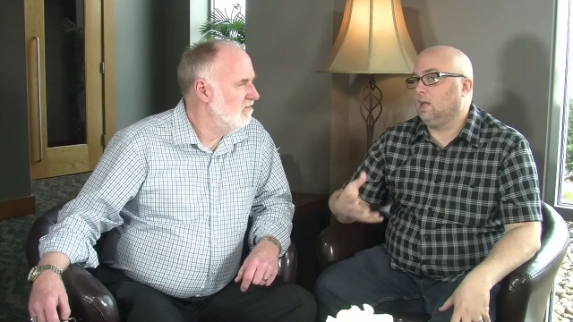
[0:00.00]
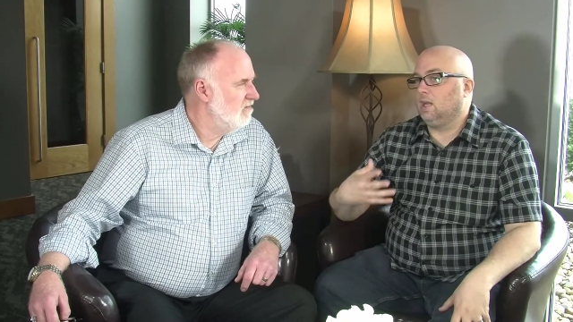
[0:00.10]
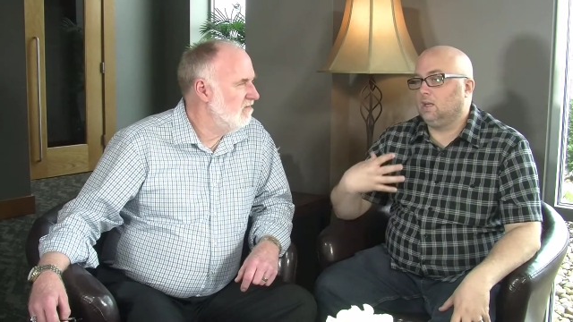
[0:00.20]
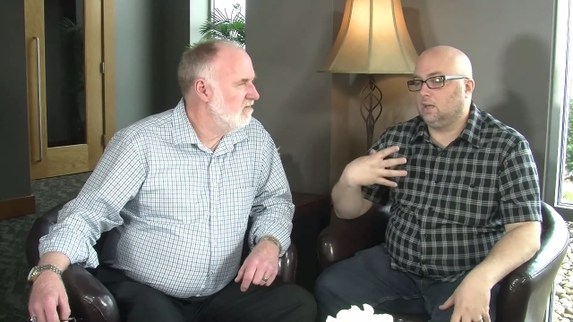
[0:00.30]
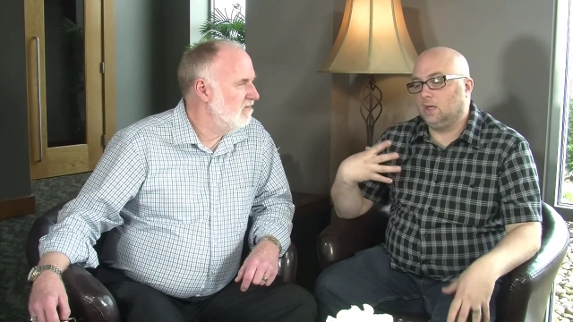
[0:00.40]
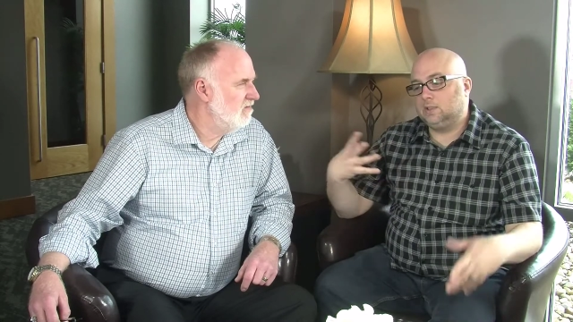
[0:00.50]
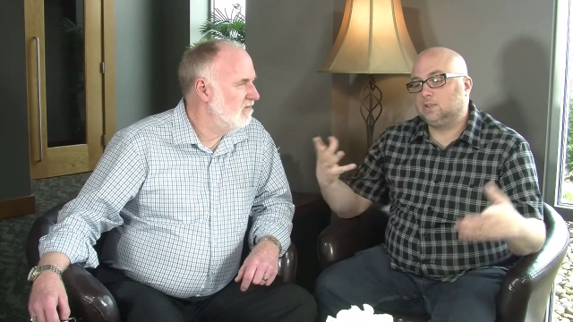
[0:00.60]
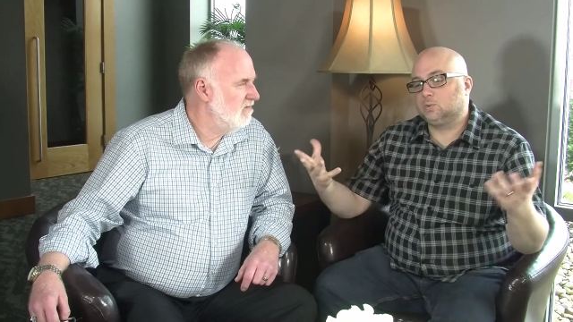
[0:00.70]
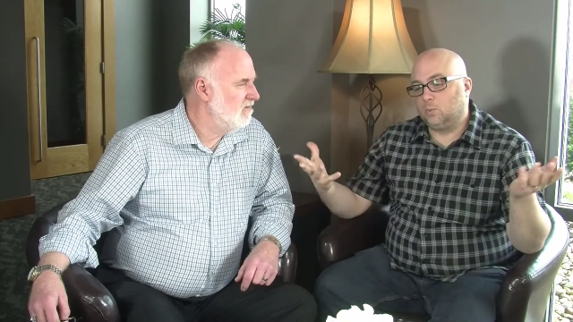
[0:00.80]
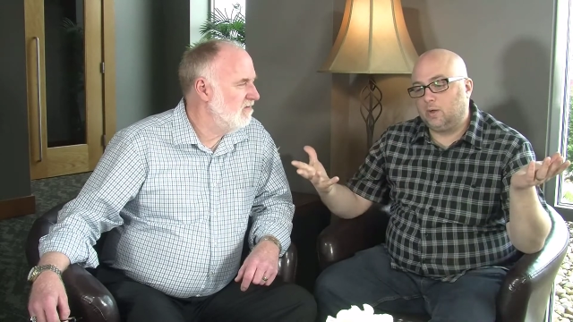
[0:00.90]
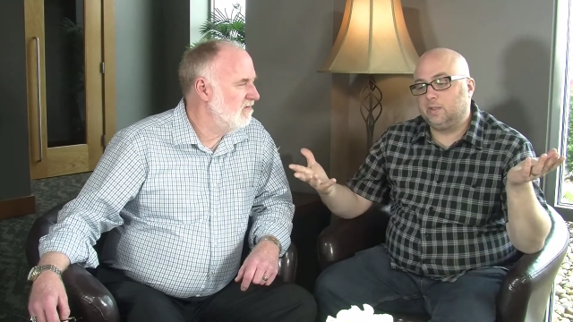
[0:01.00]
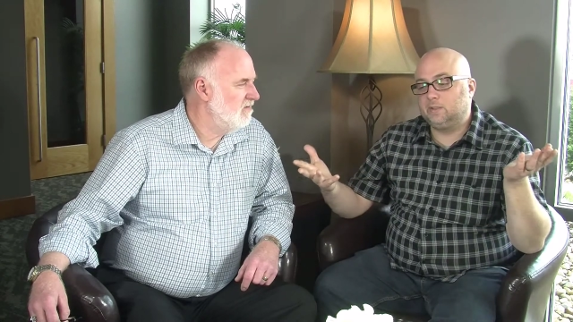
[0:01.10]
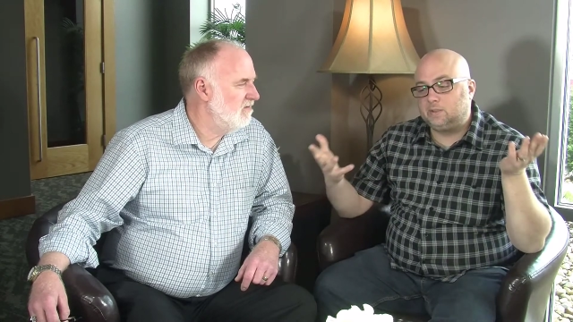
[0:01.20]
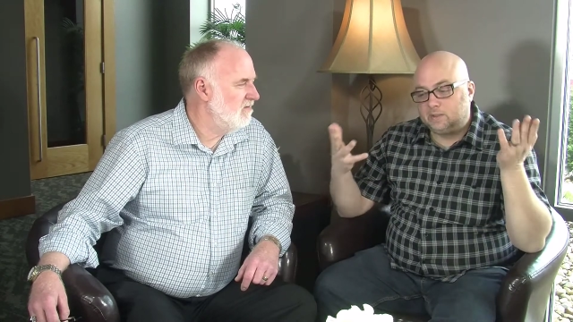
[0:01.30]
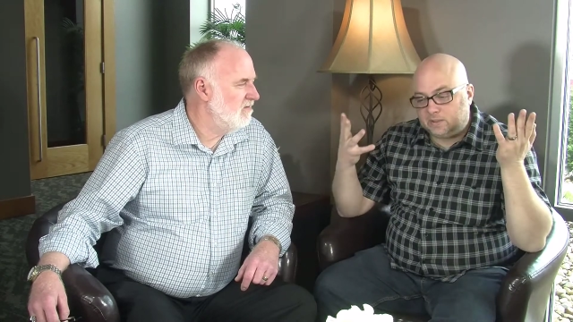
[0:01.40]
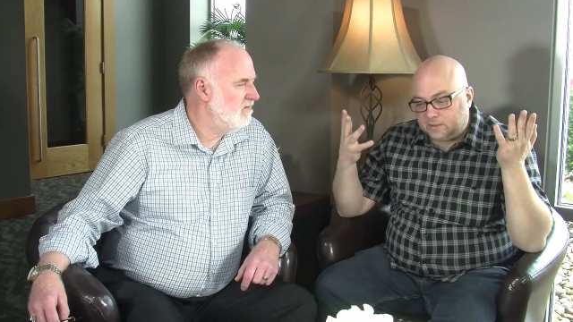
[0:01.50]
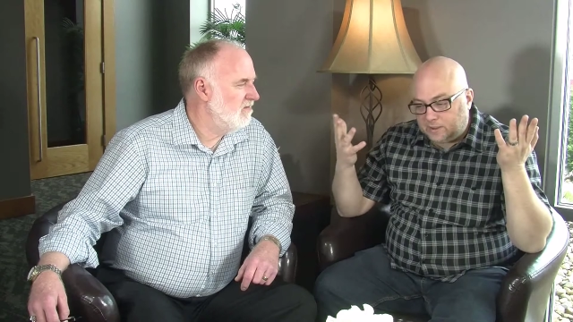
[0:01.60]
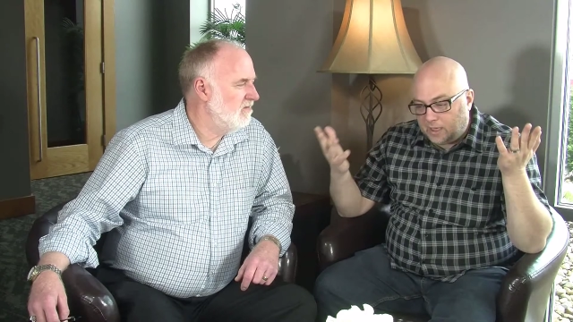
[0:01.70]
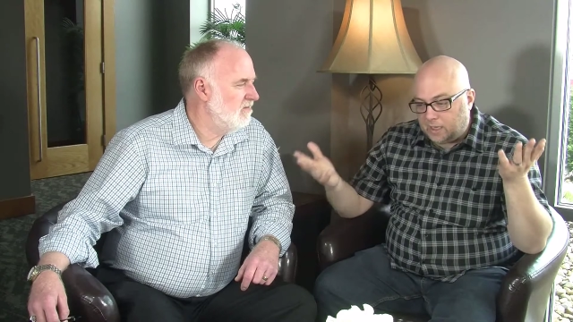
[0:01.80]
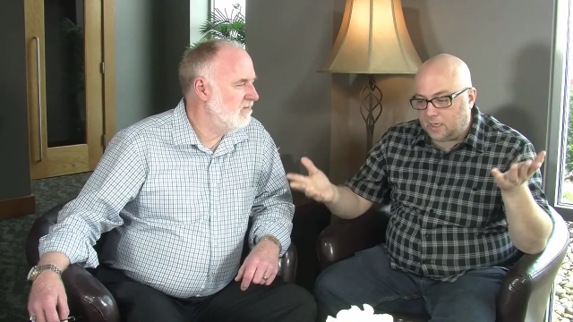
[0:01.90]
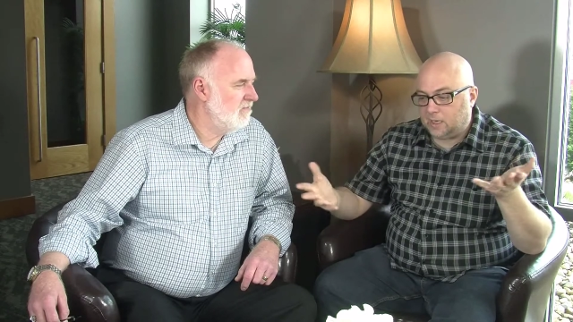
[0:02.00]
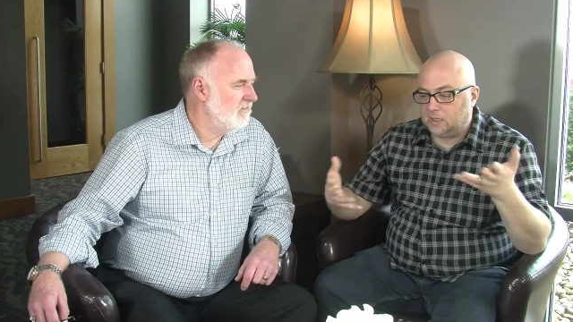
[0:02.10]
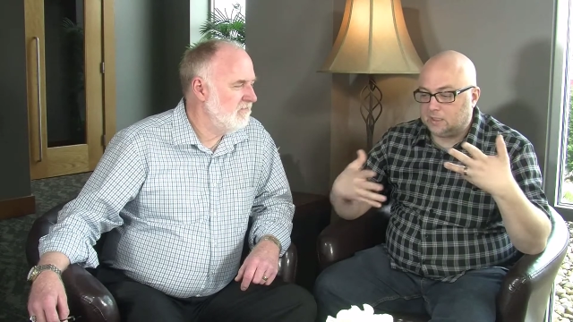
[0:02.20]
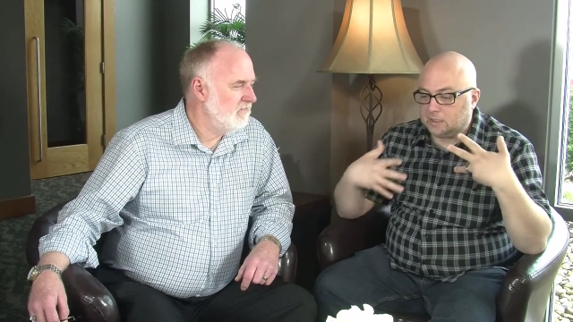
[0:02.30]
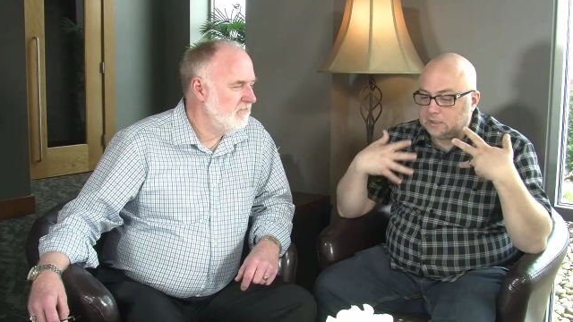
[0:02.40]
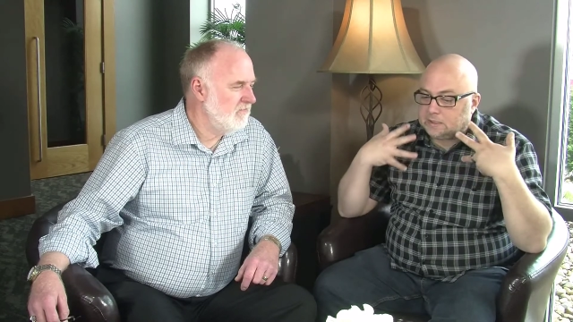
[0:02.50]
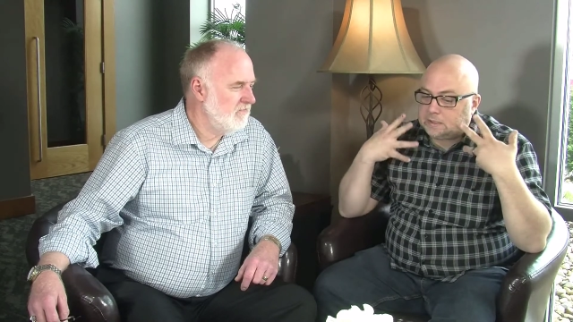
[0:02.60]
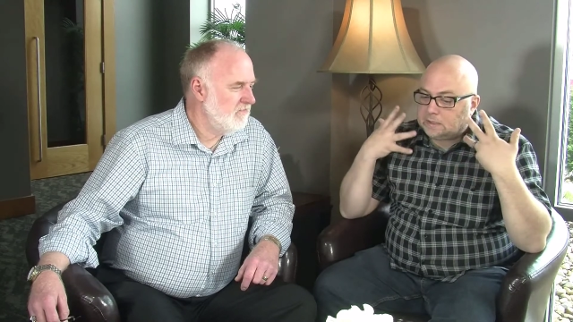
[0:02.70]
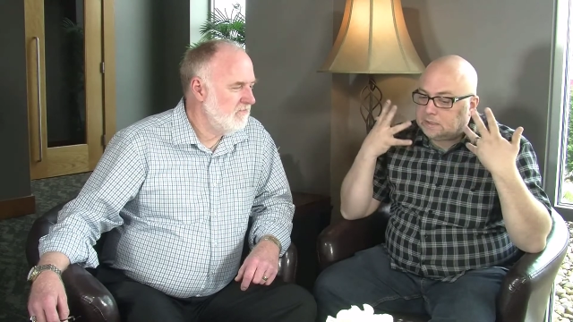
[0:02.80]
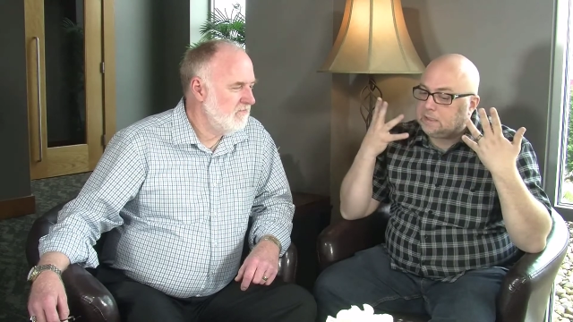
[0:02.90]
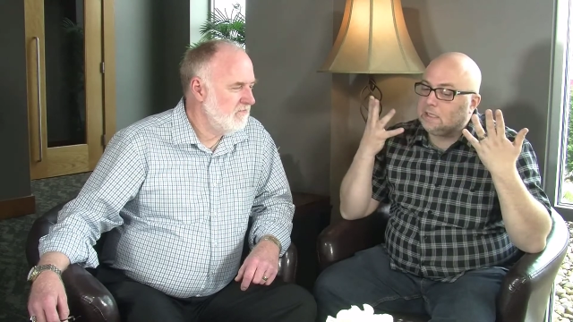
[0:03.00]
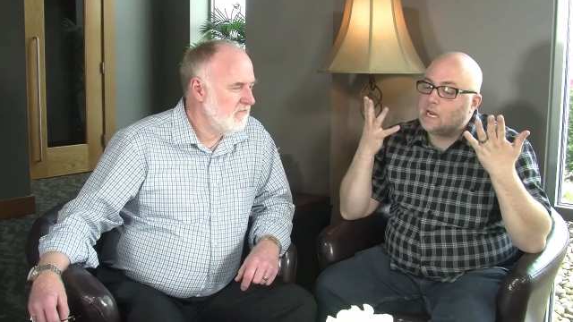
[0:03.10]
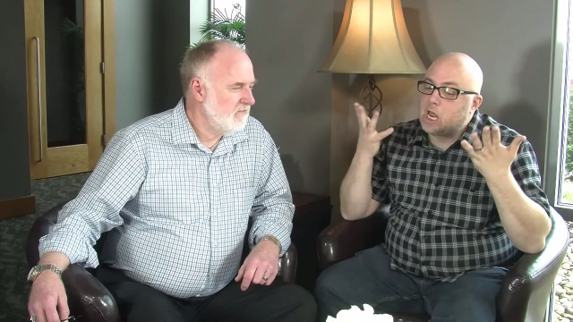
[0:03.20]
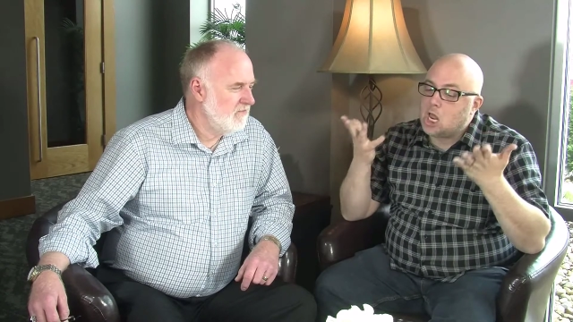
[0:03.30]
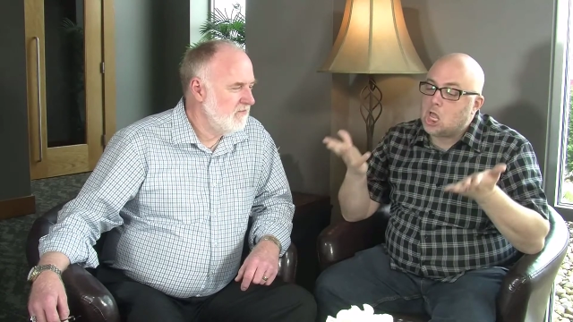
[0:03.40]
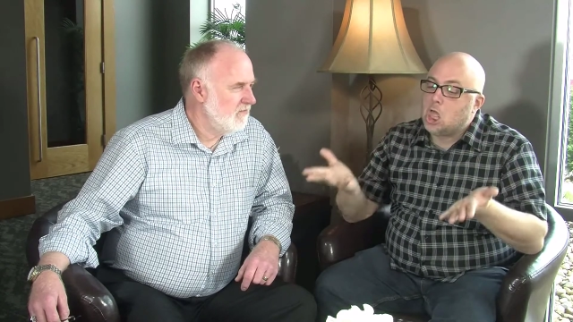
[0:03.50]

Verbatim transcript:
Speaker 1: And I just wanted to say that I...